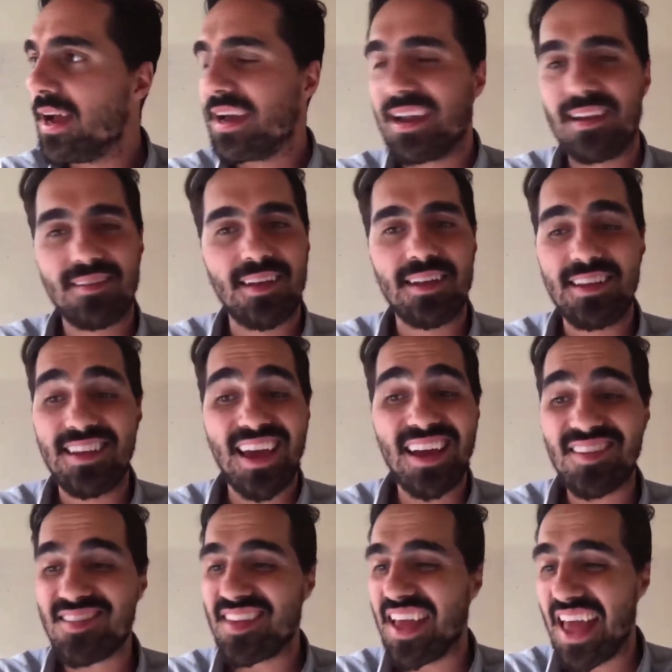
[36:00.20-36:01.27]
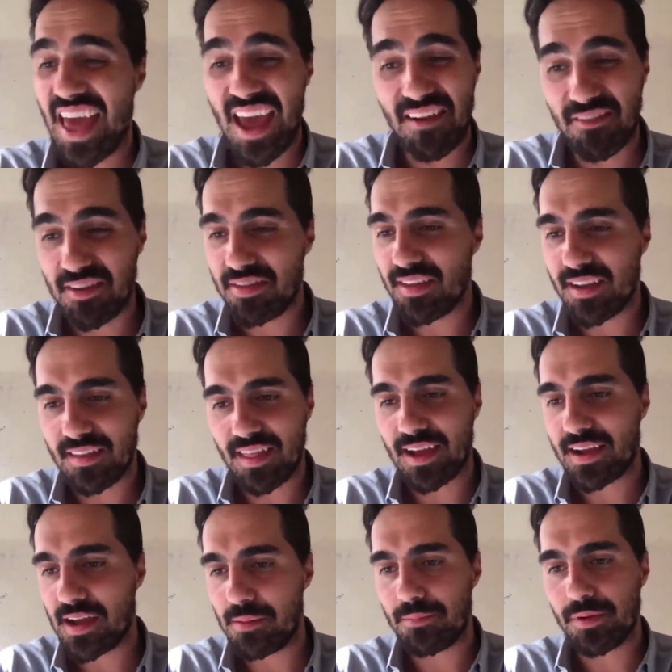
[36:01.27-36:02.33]
And I said yes to everything in that
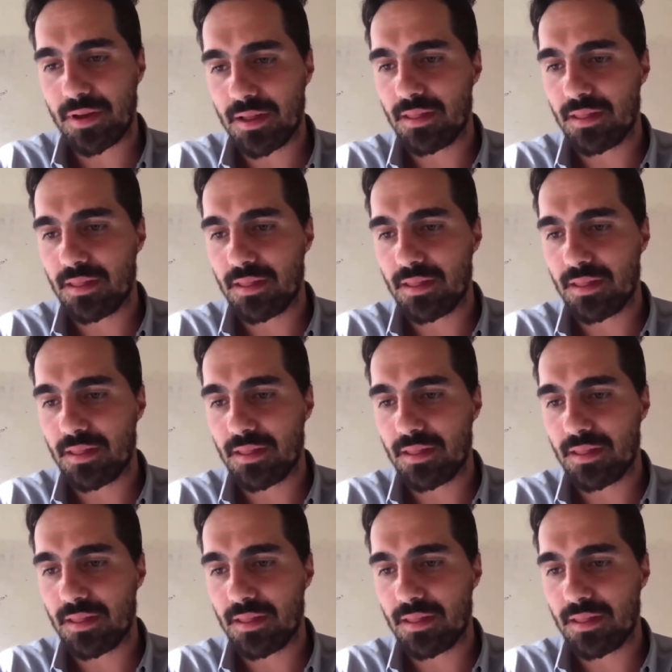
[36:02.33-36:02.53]
company